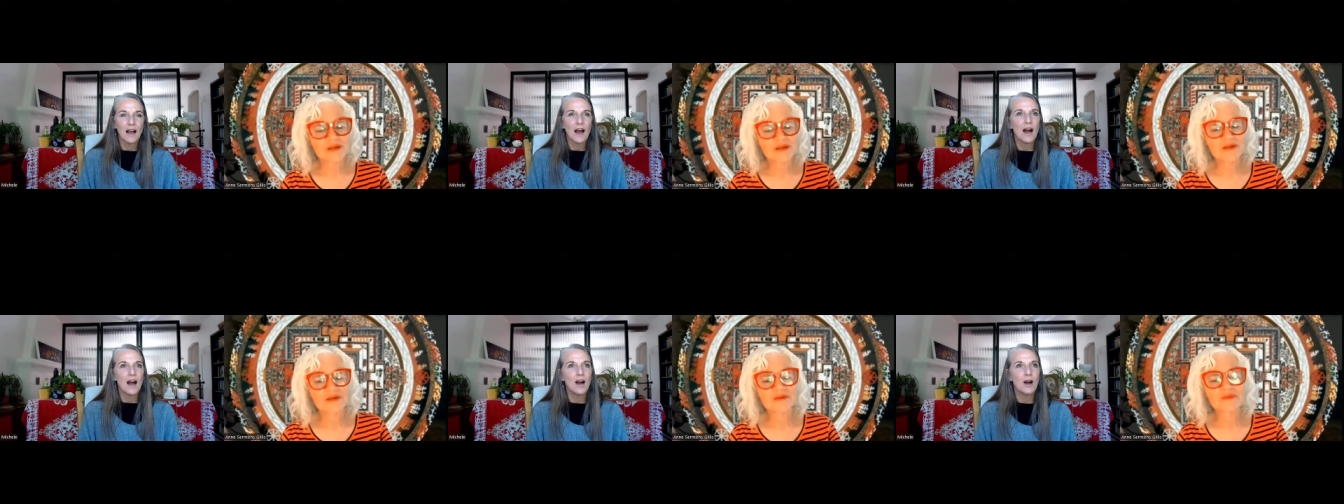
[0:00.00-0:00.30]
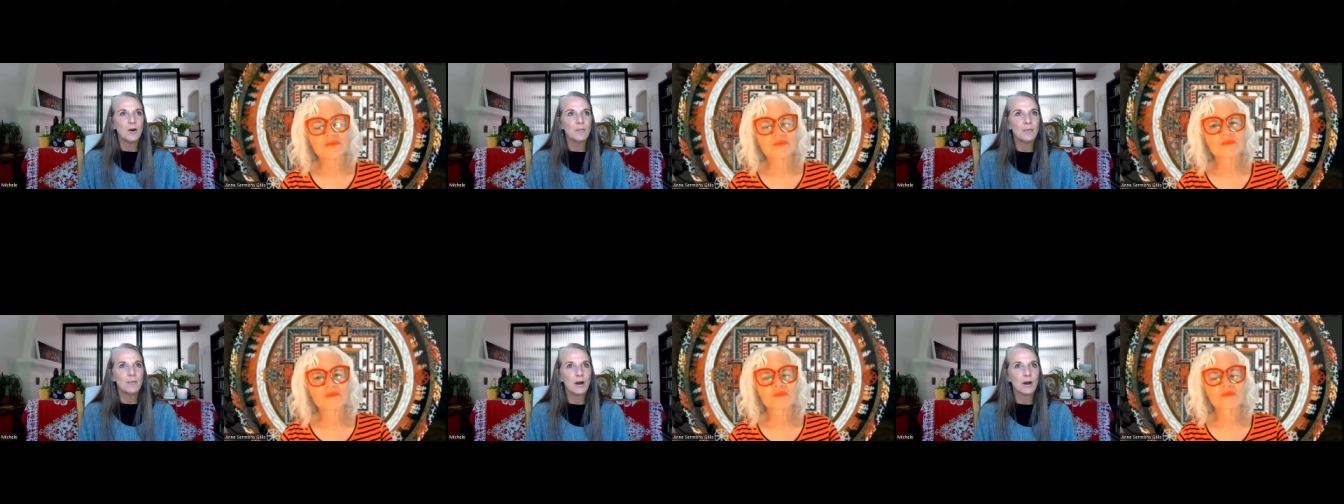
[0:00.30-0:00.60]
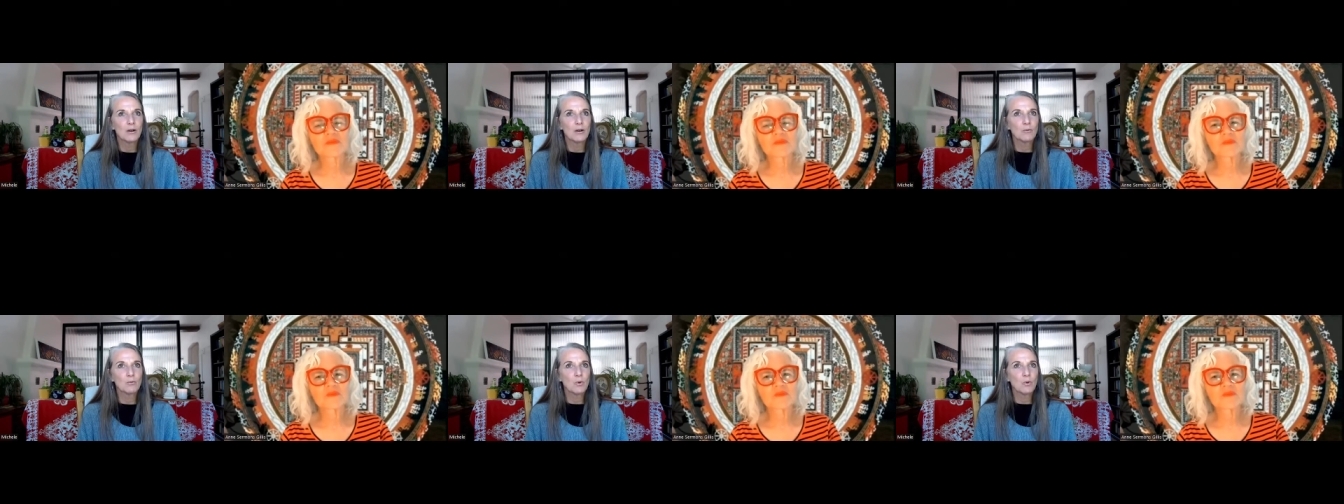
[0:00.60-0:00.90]

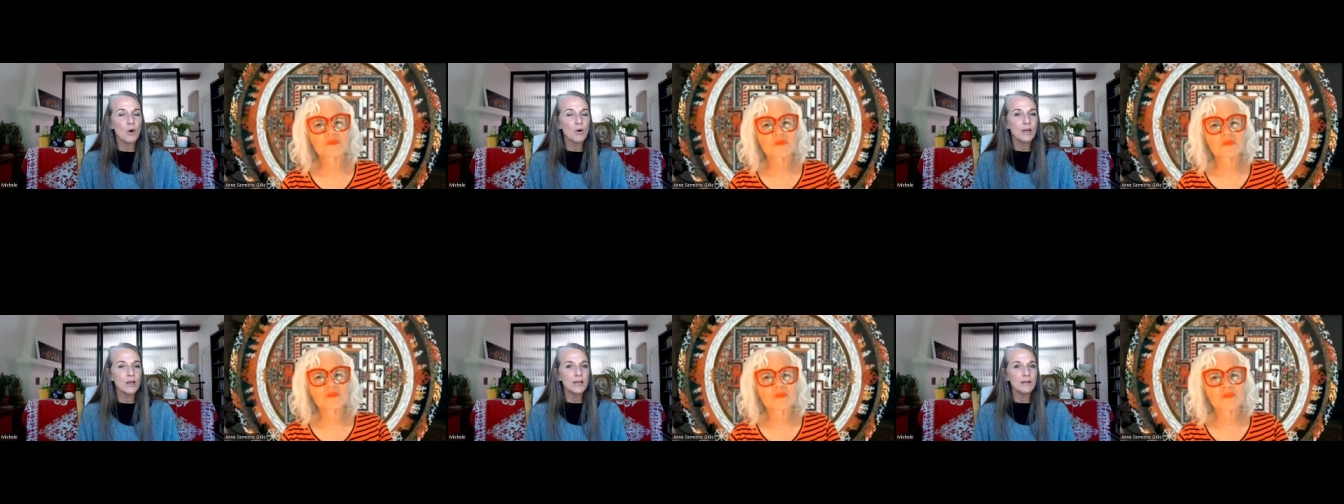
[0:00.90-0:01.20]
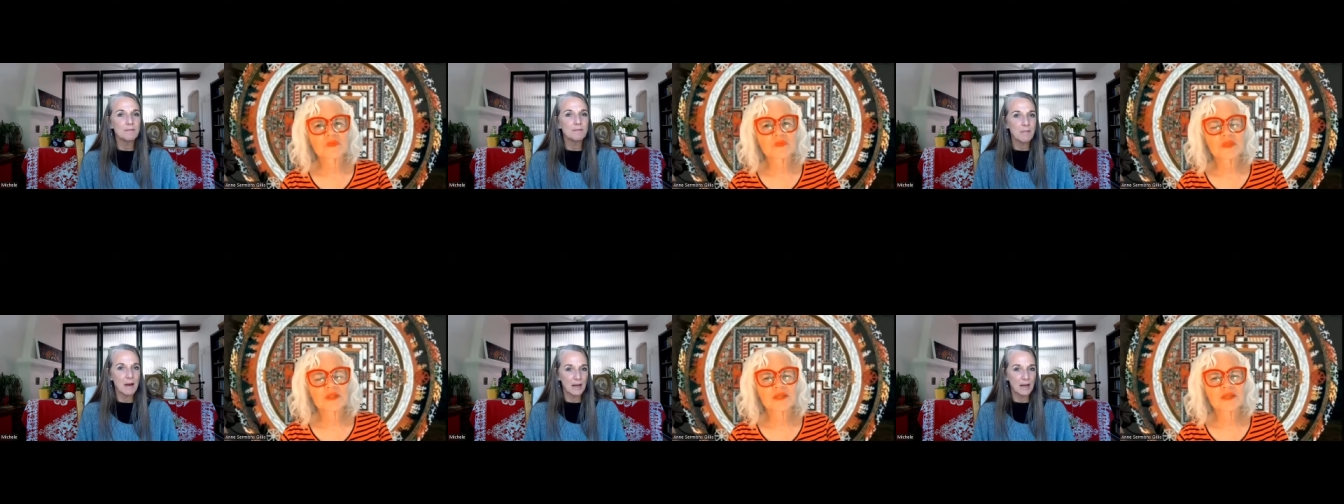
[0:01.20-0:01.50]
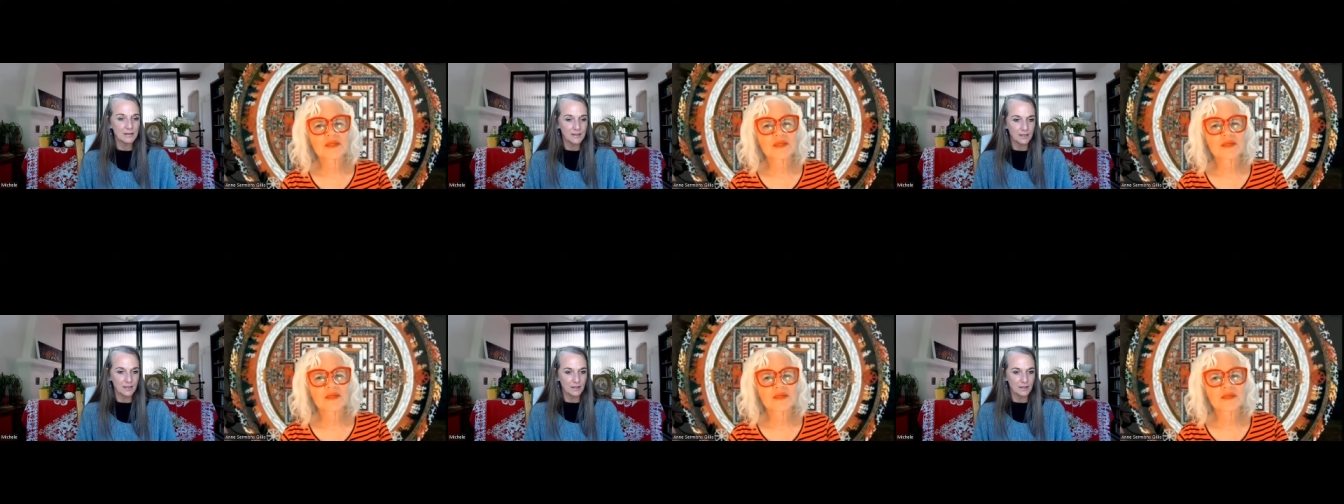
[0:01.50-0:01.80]
Rohit
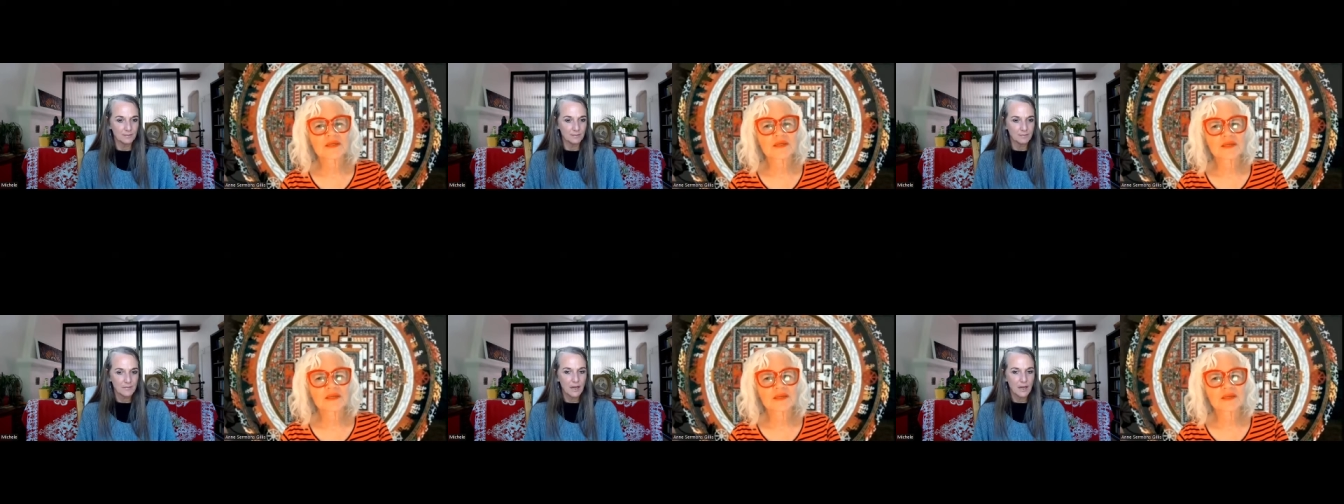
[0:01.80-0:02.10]
Mehta.